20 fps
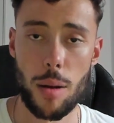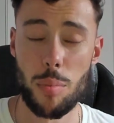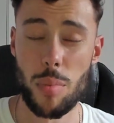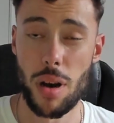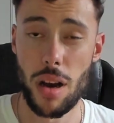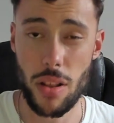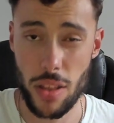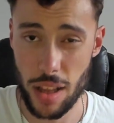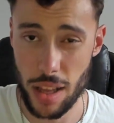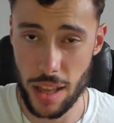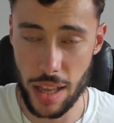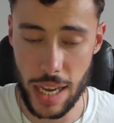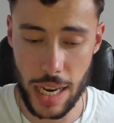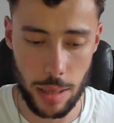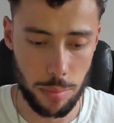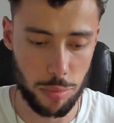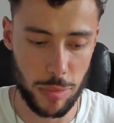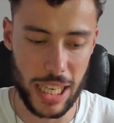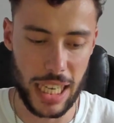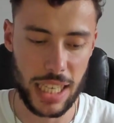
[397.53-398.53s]
Other than
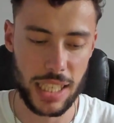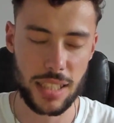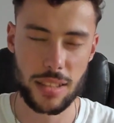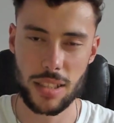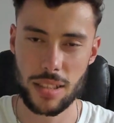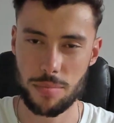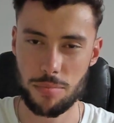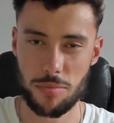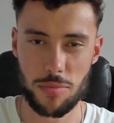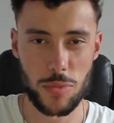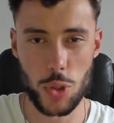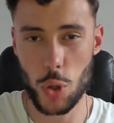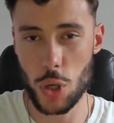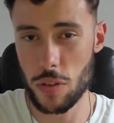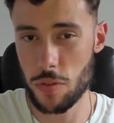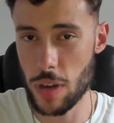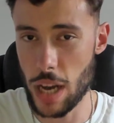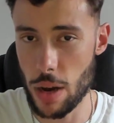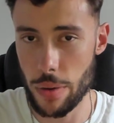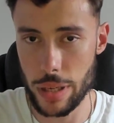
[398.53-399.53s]
that, that is sort
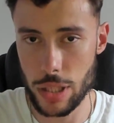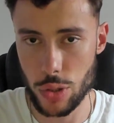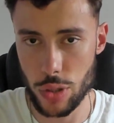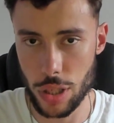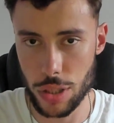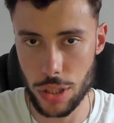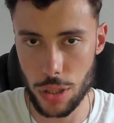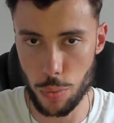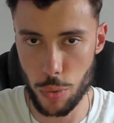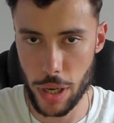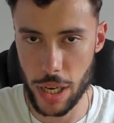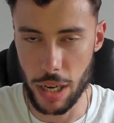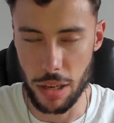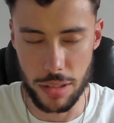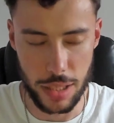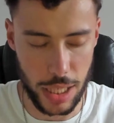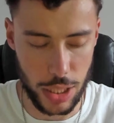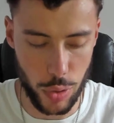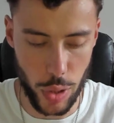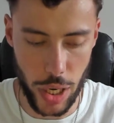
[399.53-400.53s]
of how I structure the
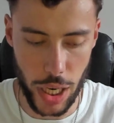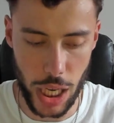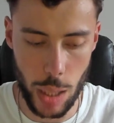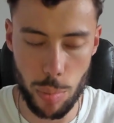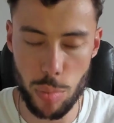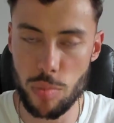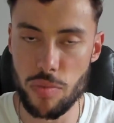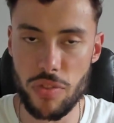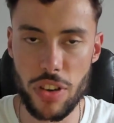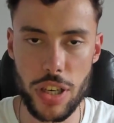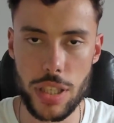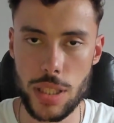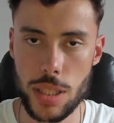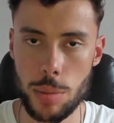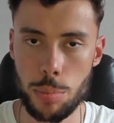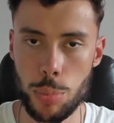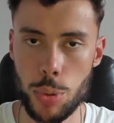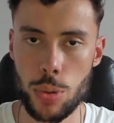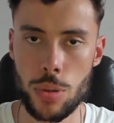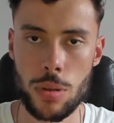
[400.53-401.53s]
workouts. I try to keep them very
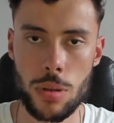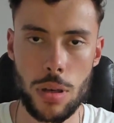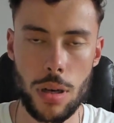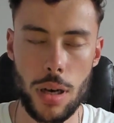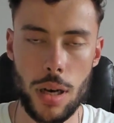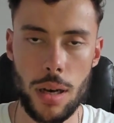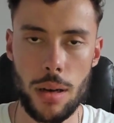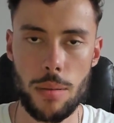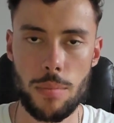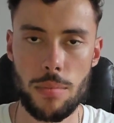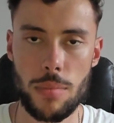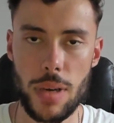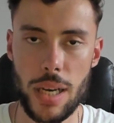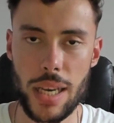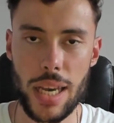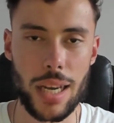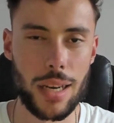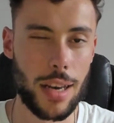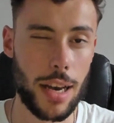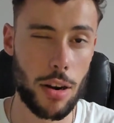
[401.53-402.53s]
simple.
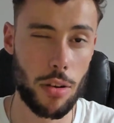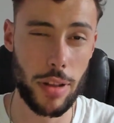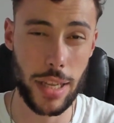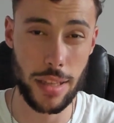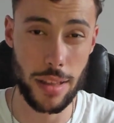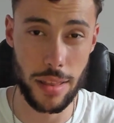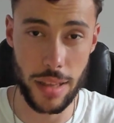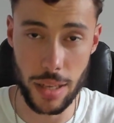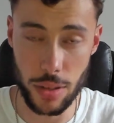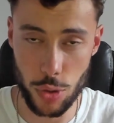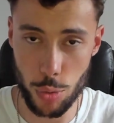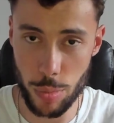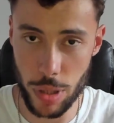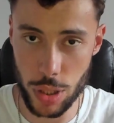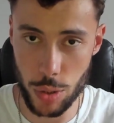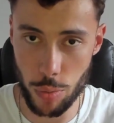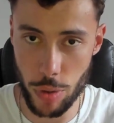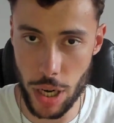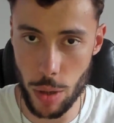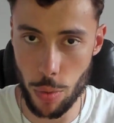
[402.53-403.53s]
Again, I don't like to think too
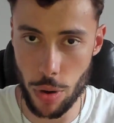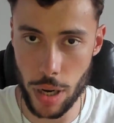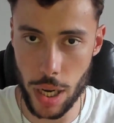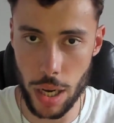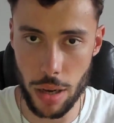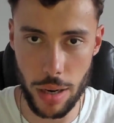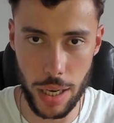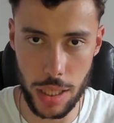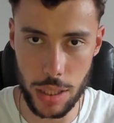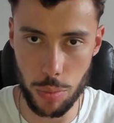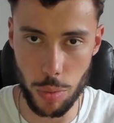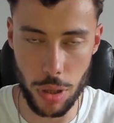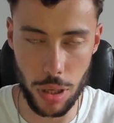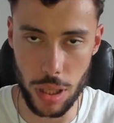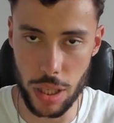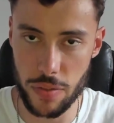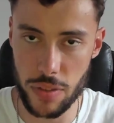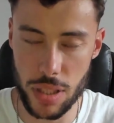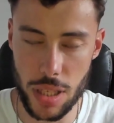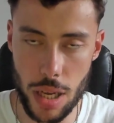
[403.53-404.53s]
much when I work out. I just want to
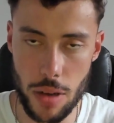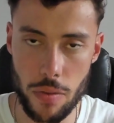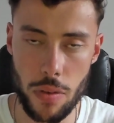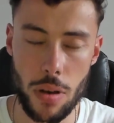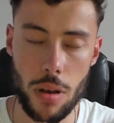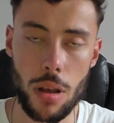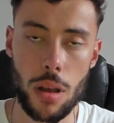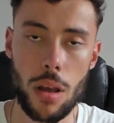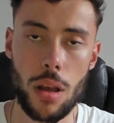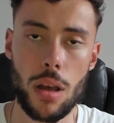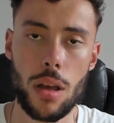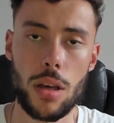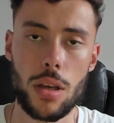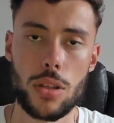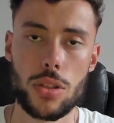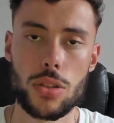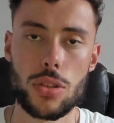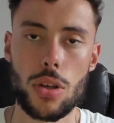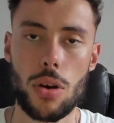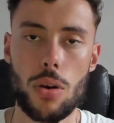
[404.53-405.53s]
lift stuff.
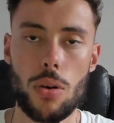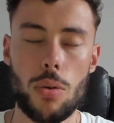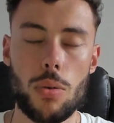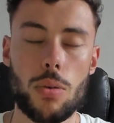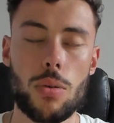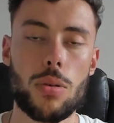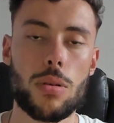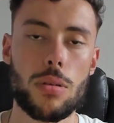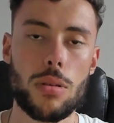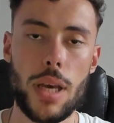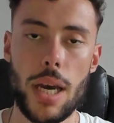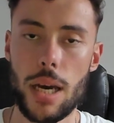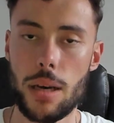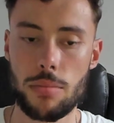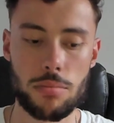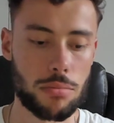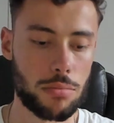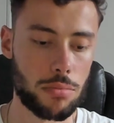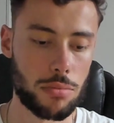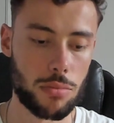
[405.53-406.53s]
So yeah,
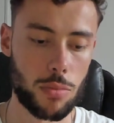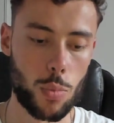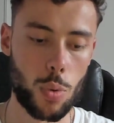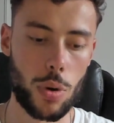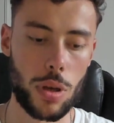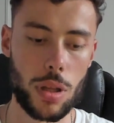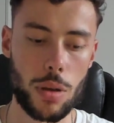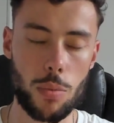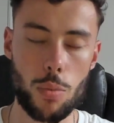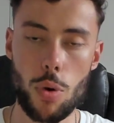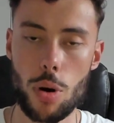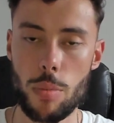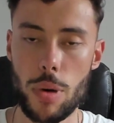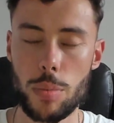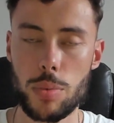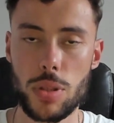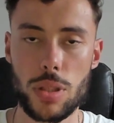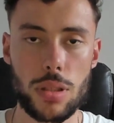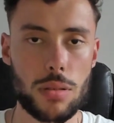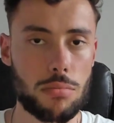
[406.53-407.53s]
in the
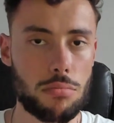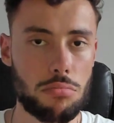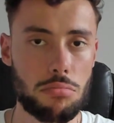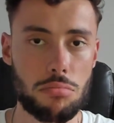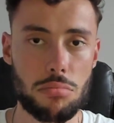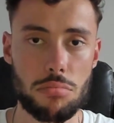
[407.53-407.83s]
warm-ups,